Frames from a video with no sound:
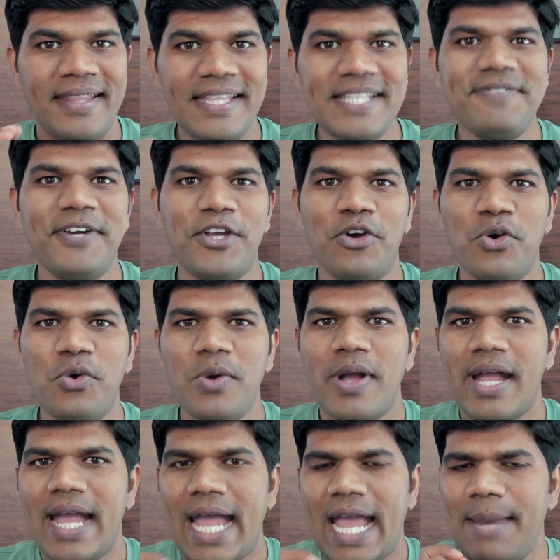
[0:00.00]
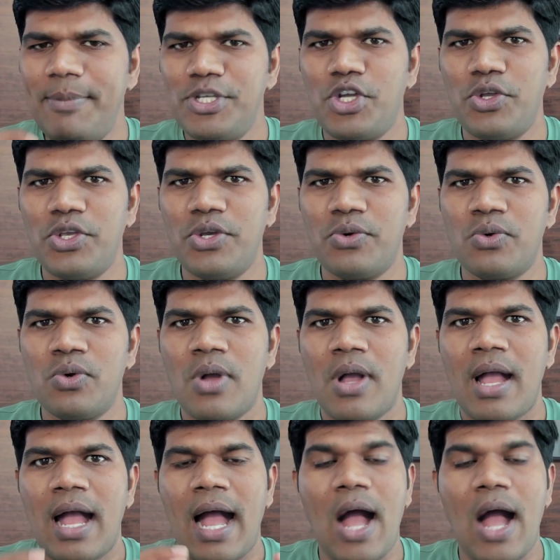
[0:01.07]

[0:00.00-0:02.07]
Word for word: In this video, I'll be showing you